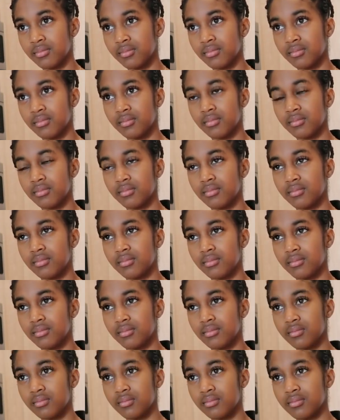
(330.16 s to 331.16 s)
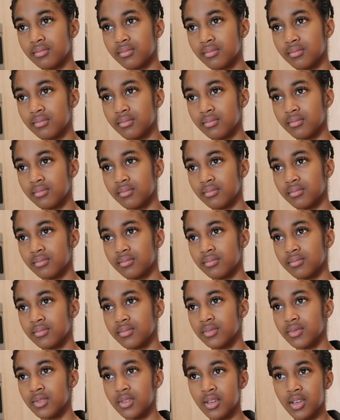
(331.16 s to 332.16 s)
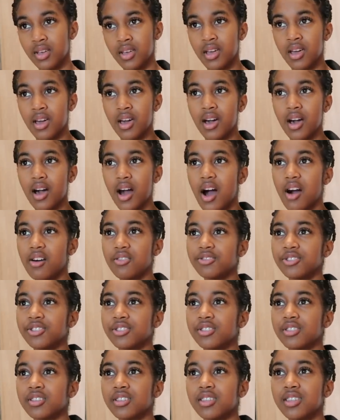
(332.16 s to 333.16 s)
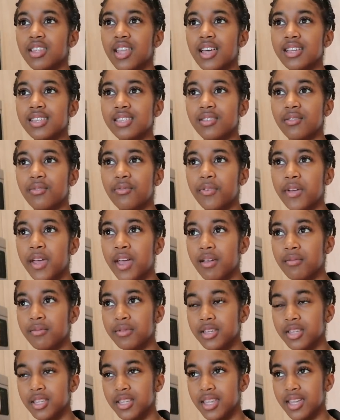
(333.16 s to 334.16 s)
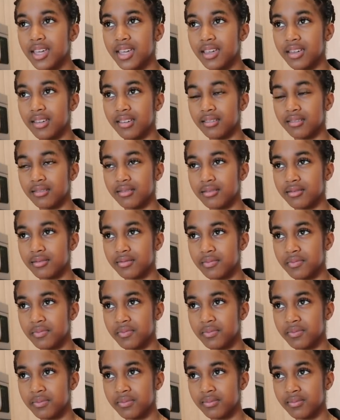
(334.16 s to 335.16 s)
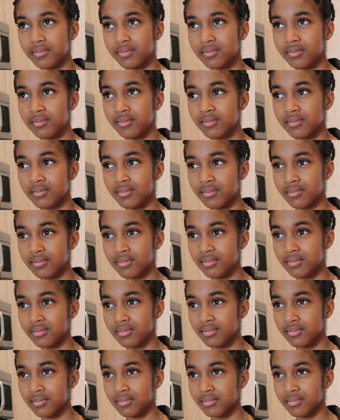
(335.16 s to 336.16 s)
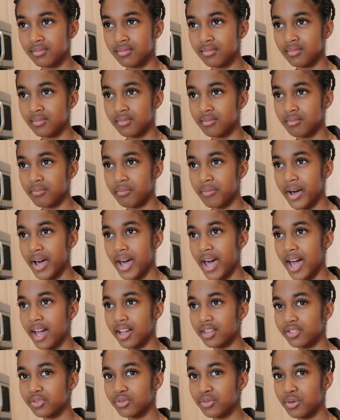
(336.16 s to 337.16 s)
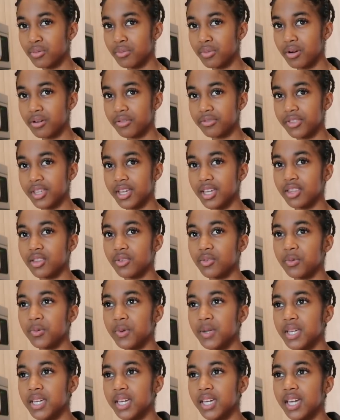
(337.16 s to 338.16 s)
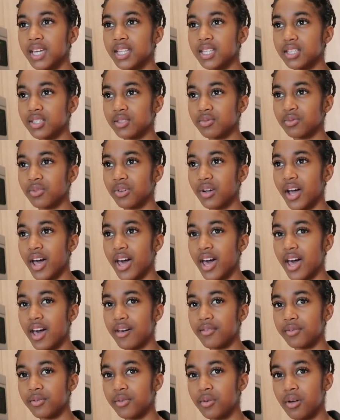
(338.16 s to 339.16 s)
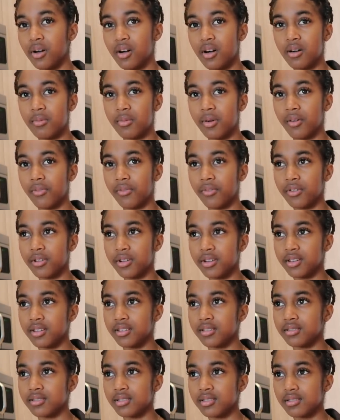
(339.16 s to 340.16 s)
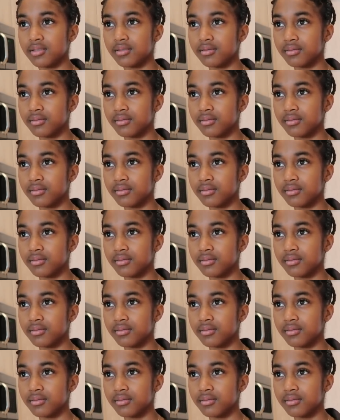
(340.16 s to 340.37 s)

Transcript: Yeah, I to the birthday, the actual birthday. I was just, that's a family day. What? My actual birthday. The weekend is where I have it with all my friends.